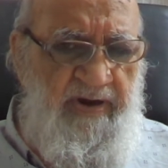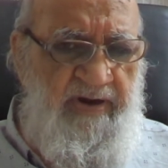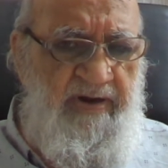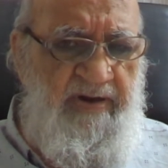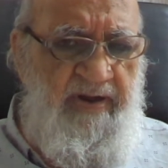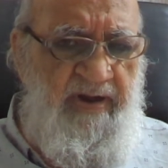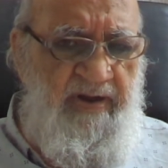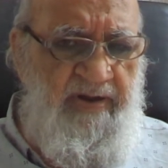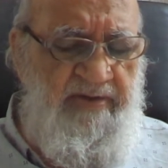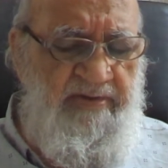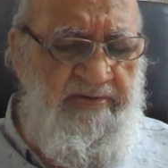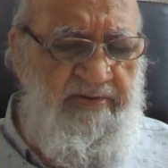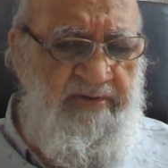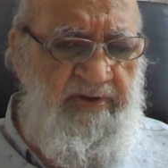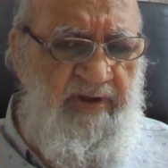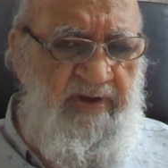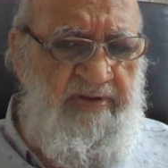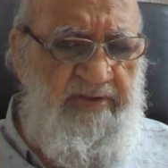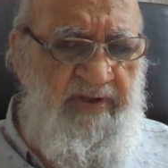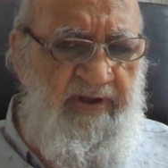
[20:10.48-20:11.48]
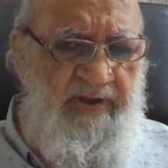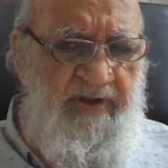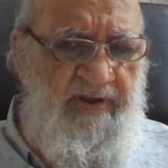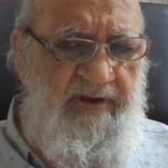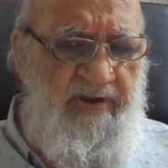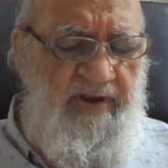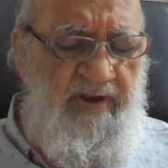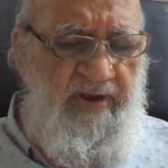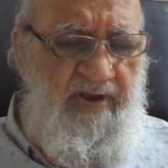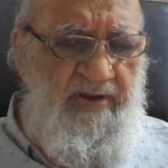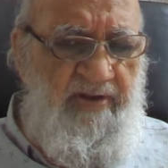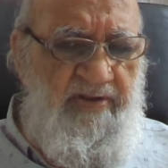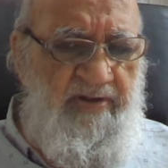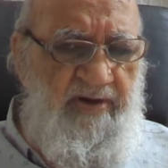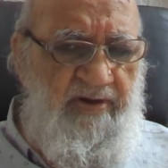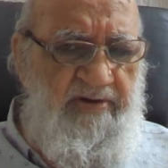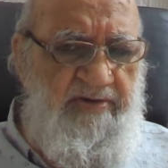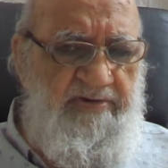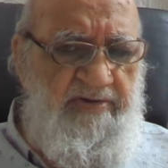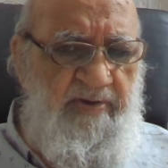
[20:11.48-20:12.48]
ideas are there.
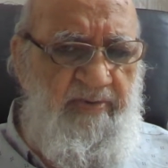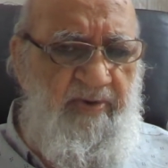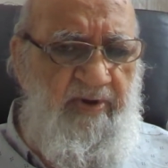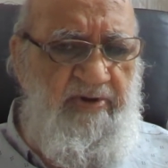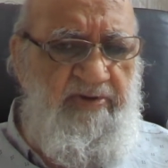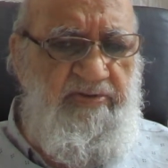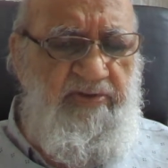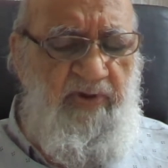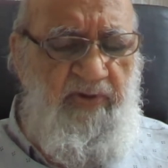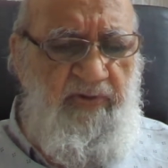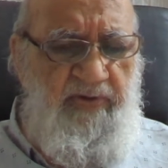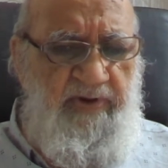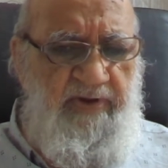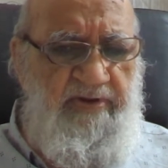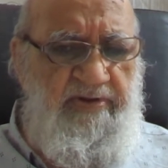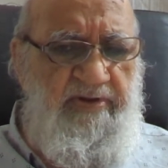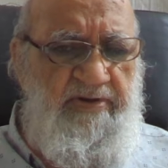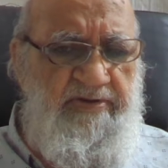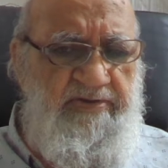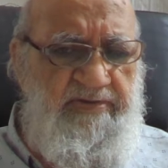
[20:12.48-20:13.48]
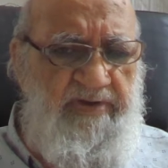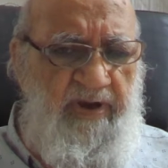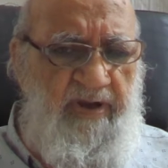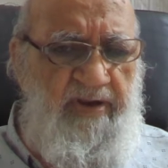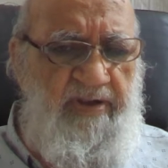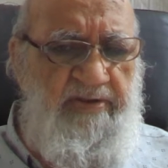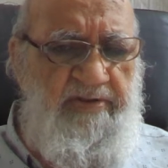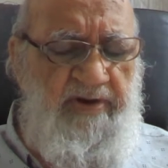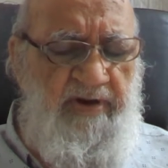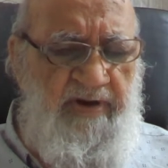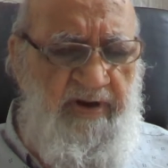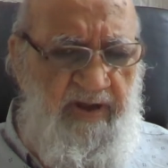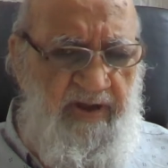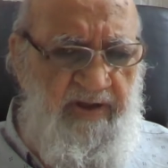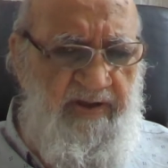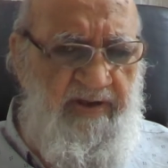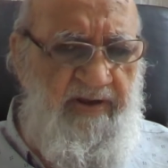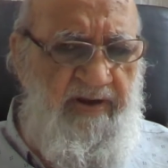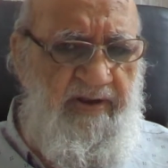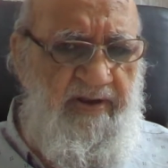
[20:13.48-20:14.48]
That is about Tawheed, Risalat, and
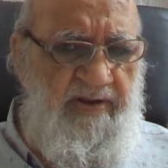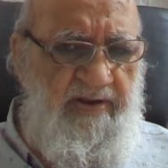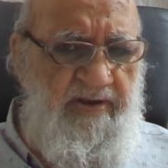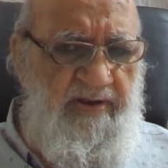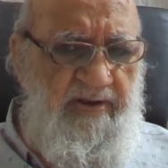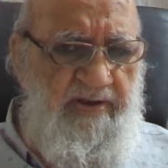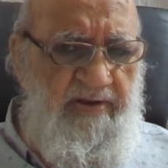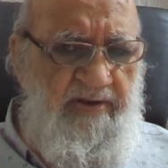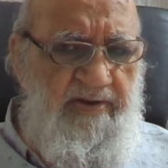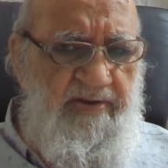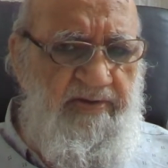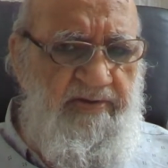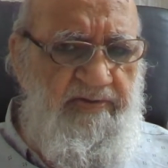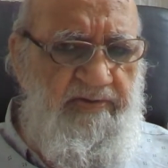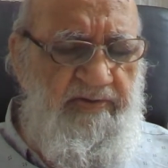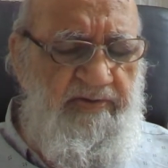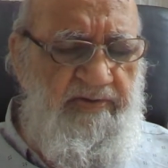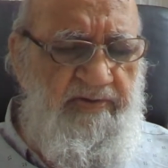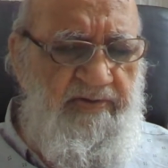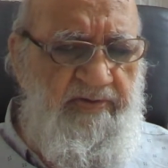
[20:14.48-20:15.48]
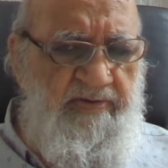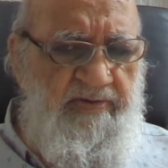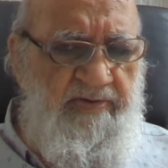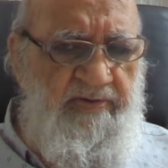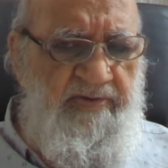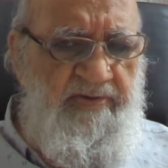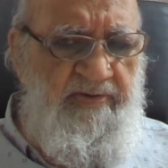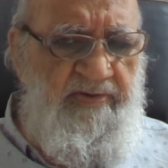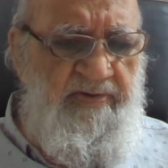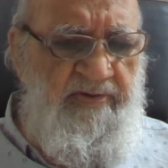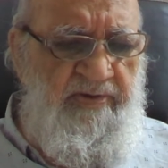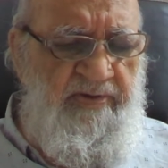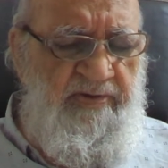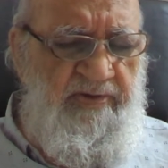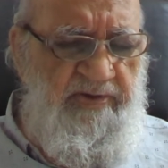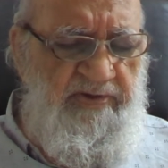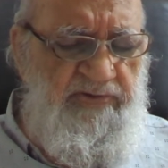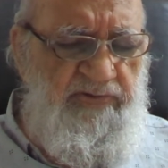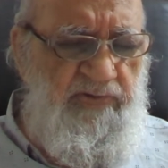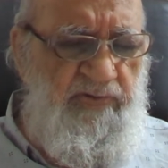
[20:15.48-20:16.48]
Akhirah. So in
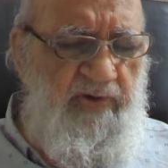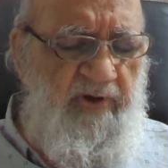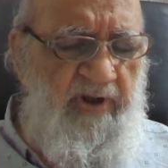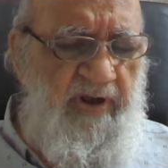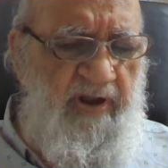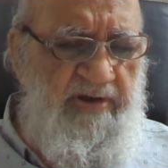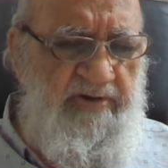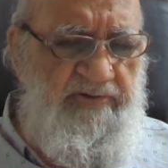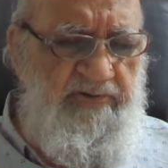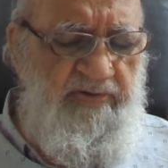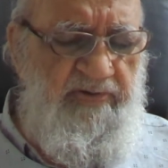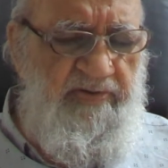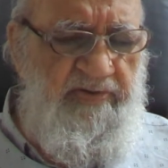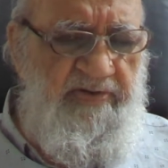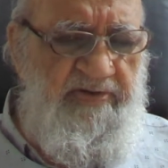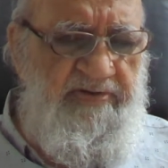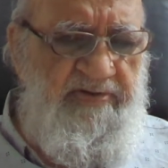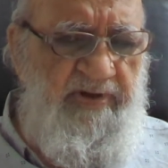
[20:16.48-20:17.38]
this surah also the